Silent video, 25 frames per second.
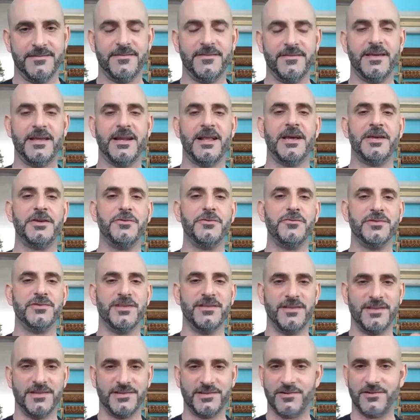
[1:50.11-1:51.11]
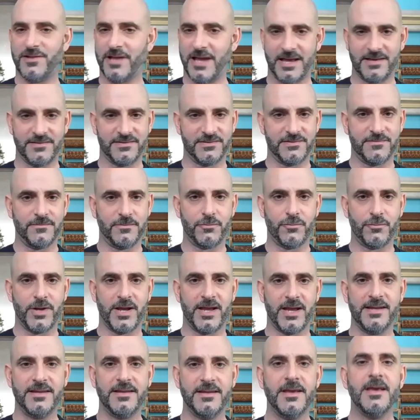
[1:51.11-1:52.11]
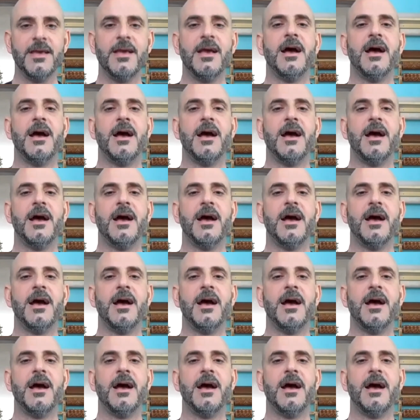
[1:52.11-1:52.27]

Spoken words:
that I use in this class, right?